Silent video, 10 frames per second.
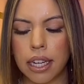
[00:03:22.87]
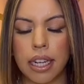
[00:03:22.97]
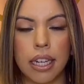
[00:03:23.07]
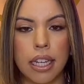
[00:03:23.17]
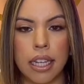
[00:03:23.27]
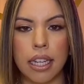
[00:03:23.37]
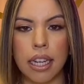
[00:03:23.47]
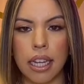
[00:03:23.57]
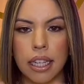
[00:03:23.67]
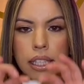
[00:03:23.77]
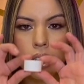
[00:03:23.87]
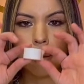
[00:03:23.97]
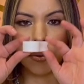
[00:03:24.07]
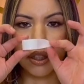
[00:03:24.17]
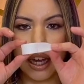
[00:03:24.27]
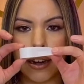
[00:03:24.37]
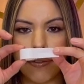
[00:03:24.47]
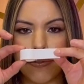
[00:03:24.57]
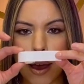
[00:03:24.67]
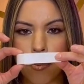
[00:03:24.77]
need is double-sided
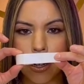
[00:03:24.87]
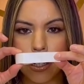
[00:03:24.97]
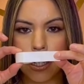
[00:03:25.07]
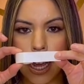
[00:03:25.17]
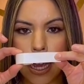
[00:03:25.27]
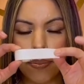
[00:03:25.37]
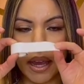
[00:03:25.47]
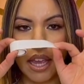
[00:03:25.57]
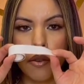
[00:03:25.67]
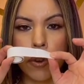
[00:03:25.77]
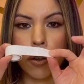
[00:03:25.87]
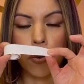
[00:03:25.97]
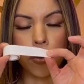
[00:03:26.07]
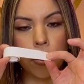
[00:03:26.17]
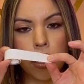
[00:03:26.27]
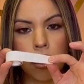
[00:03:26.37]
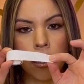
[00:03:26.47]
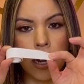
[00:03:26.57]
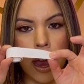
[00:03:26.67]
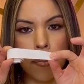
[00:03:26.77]
fabric tape, and you can order this
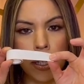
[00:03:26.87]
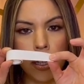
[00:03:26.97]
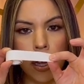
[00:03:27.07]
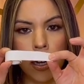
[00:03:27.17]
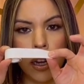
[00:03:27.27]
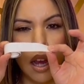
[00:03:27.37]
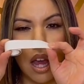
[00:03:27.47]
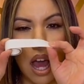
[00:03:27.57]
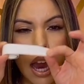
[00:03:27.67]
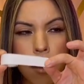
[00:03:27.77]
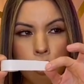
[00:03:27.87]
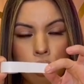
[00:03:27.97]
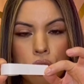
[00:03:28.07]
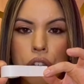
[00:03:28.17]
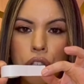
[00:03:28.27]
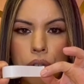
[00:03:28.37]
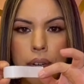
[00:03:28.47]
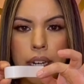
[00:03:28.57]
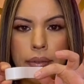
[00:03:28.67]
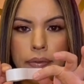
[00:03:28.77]
on Amazon. I am sure
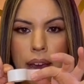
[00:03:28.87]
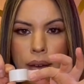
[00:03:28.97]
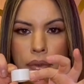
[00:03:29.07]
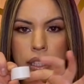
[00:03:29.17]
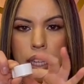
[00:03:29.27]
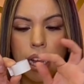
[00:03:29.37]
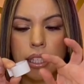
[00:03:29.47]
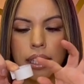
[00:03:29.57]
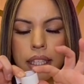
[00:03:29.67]
Joann Fabrics has this